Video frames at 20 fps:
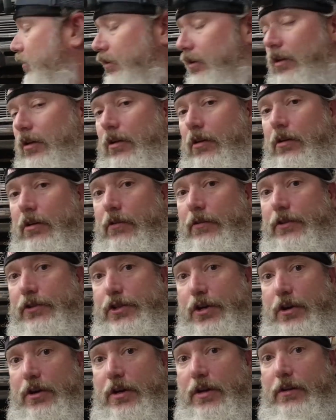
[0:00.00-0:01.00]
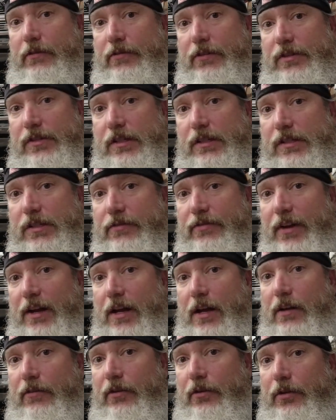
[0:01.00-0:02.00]
following along on the journey of the
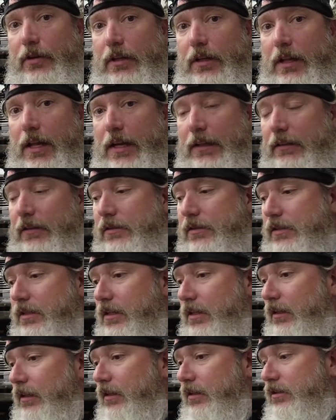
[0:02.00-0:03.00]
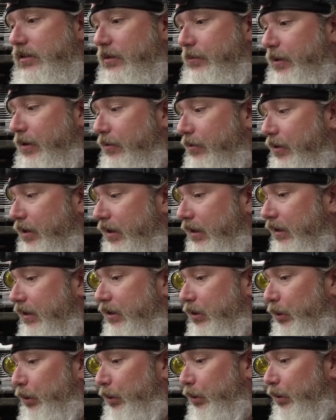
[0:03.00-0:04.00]
sixty-five. I really like this thing and it's going to be really
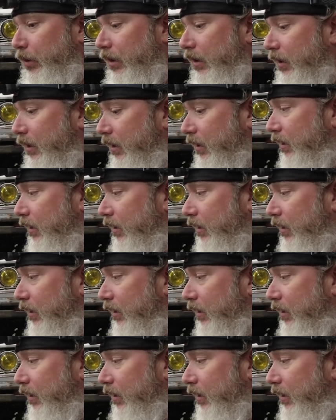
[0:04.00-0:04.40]
cool.